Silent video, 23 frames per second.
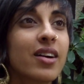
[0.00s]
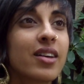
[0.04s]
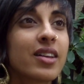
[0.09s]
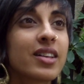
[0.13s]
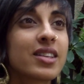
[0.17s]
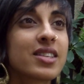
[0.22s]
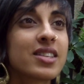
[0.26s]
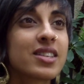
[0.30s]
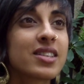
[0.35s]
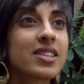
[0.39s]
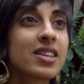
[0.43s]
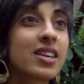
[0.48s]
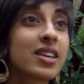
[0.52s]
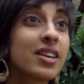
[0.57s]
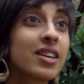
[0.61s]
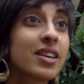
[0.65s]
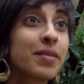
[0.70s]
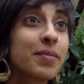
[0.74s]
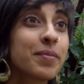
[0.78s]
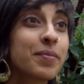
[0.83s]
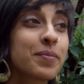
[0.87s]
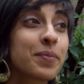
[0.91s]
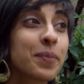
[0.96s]
That's
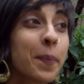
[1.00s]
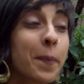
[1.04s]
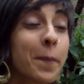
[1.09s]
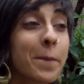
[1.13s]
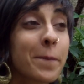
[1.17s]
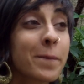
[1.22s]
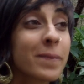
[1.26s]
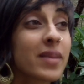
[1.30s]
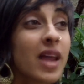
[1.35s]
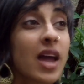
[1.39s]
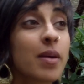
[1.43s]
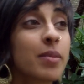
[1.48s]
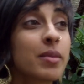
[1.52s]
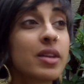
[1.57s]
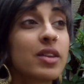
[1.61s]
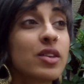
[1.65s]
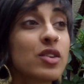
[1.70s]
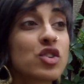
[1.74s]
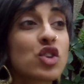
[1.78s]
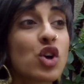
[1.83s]
exciting. I mean,